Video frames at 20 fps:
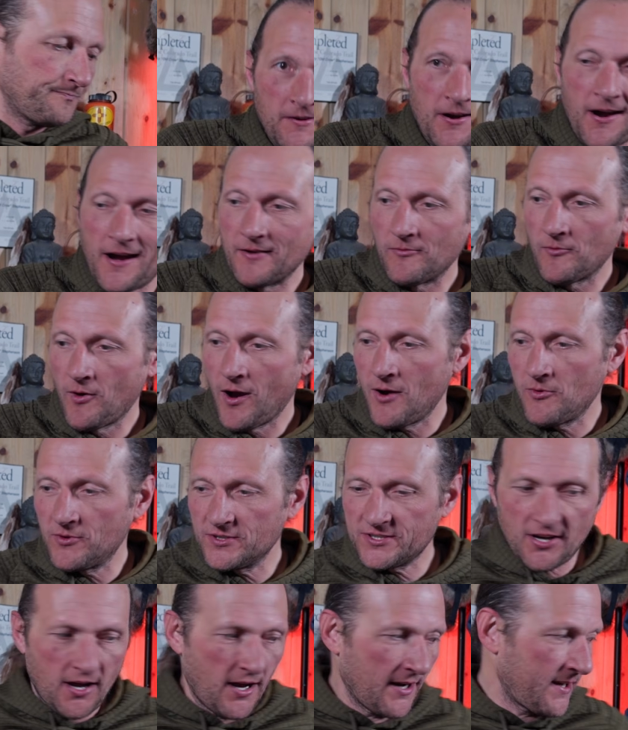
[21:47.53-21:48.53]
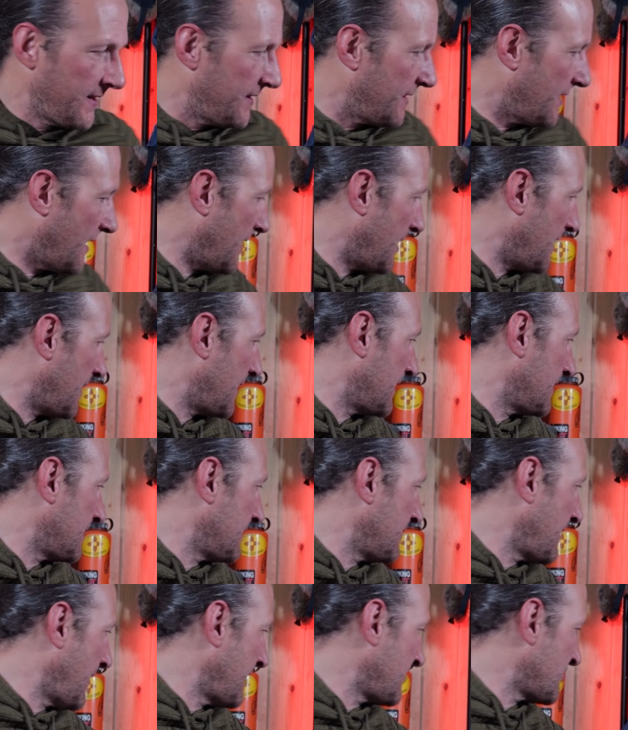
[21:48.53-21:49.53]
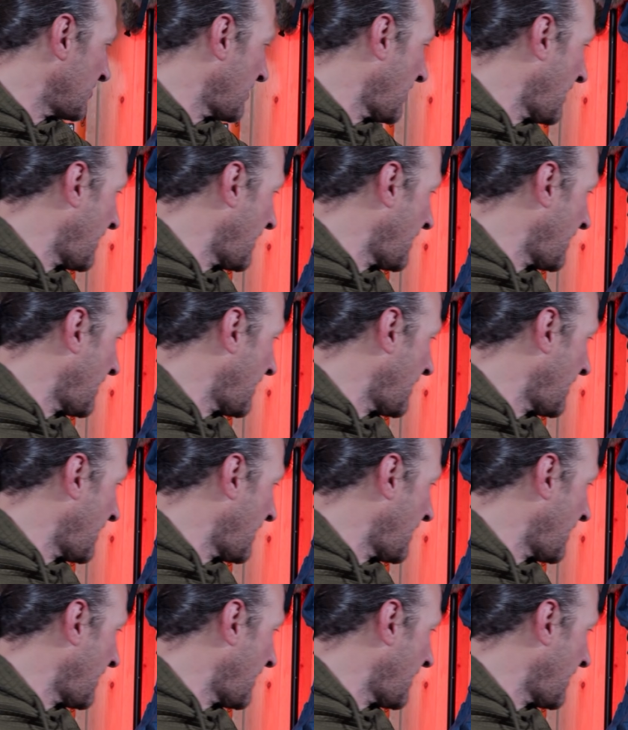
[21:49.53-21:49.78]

All right, while we're talking nature